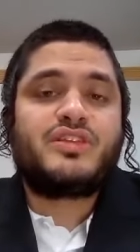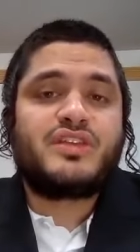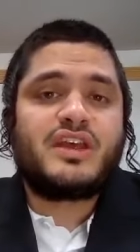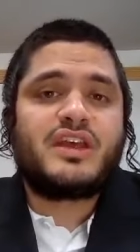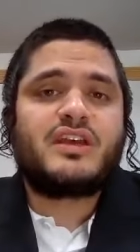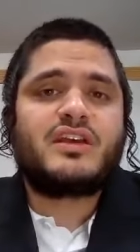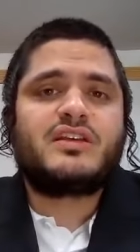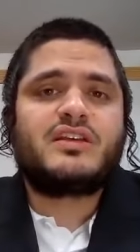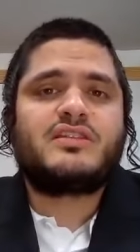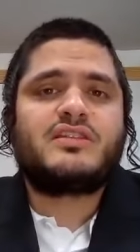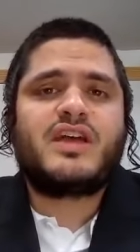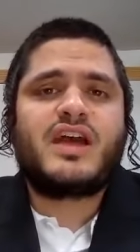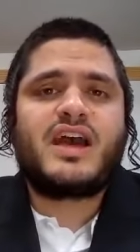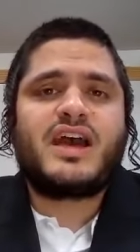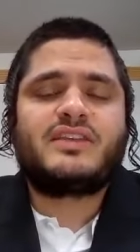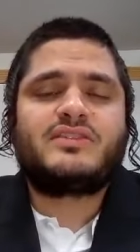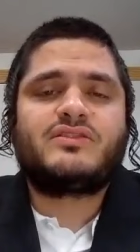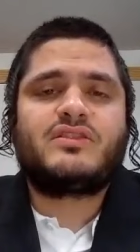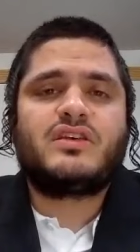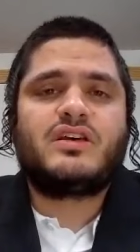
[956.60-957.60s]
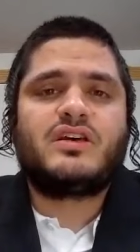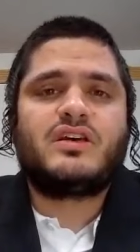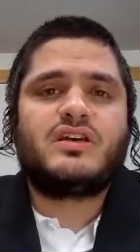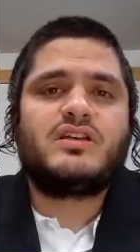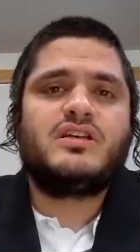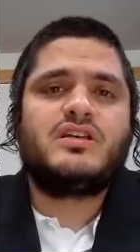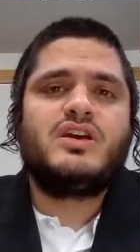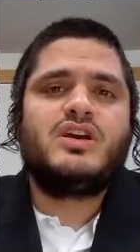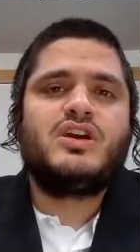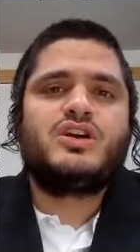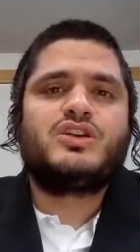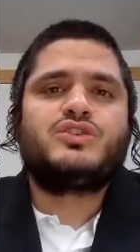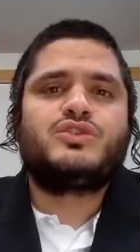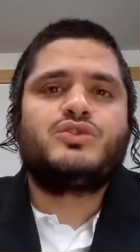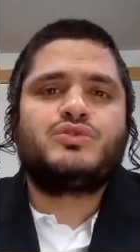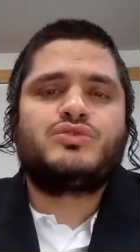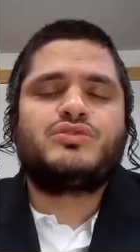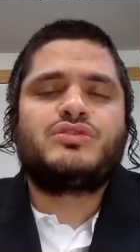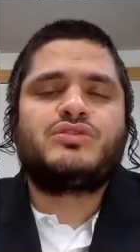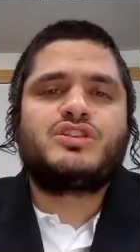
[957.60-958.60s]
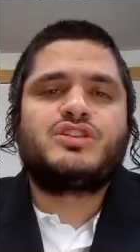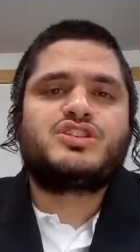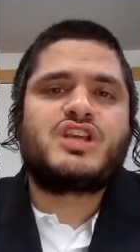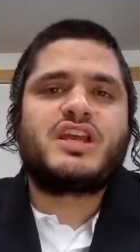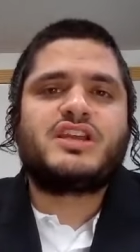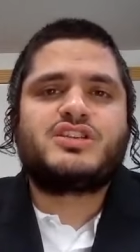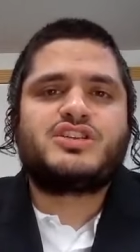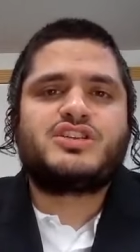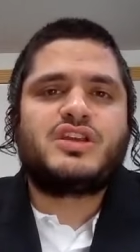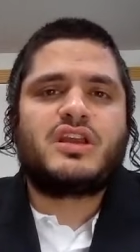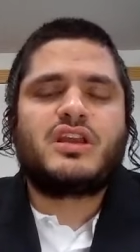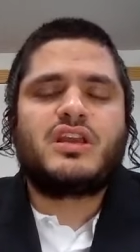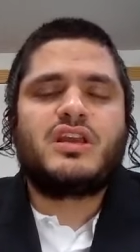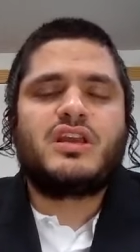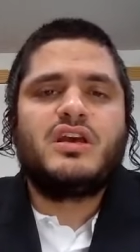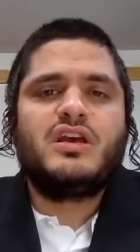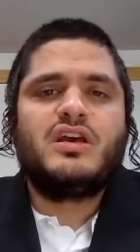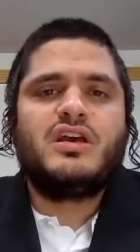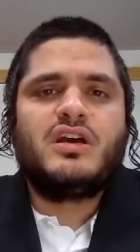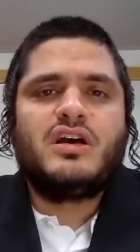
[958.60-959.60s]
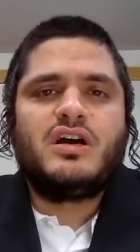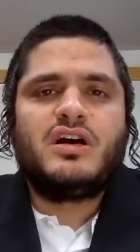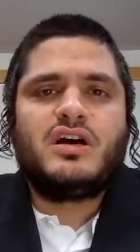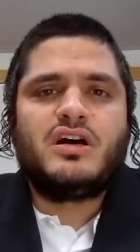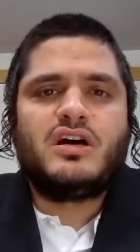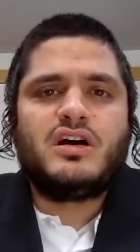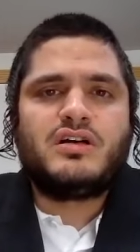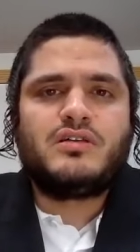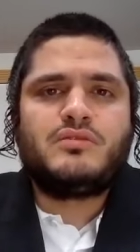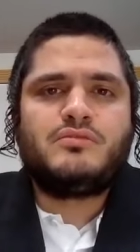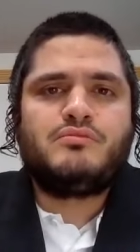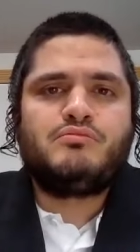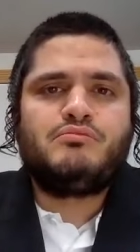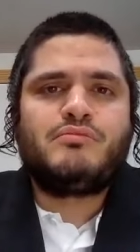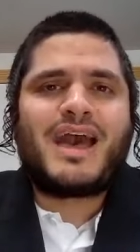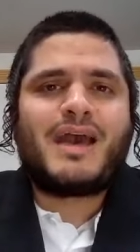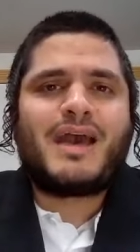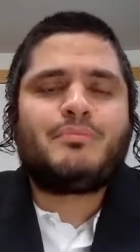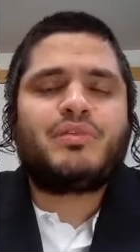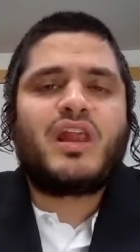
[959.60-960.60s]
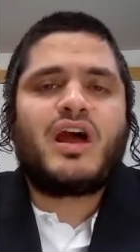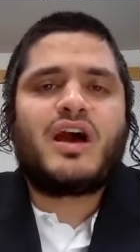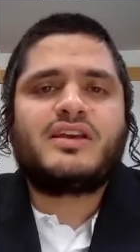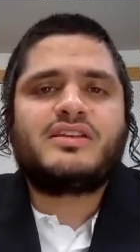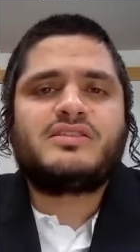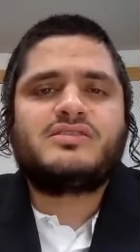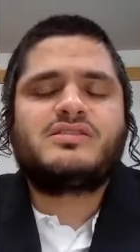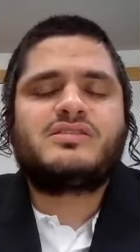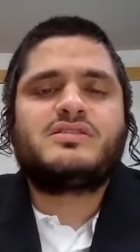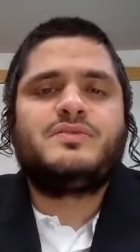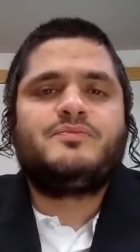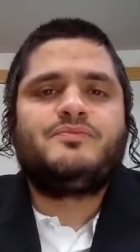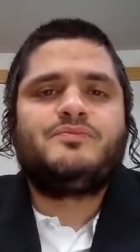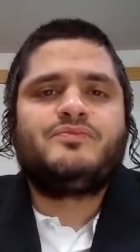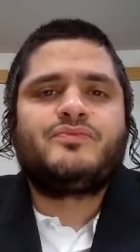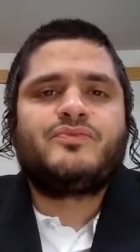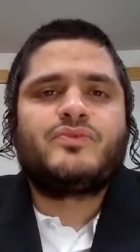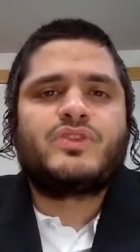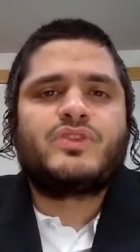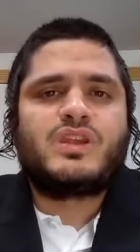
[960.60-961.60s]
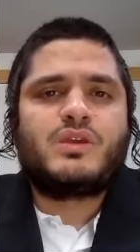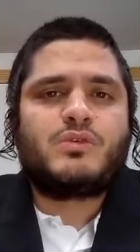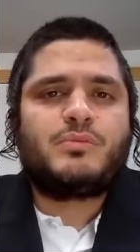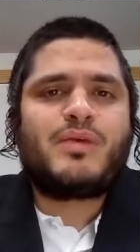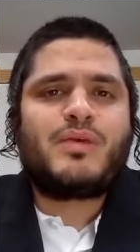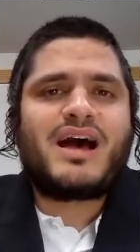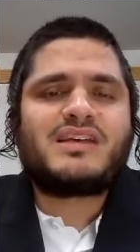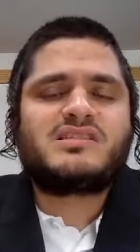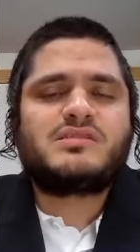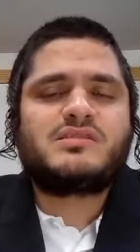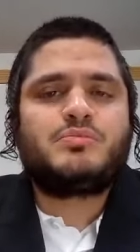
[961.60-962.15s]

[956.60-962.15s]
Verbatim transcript: I would think that uh, due to the changing uh, map lines, there will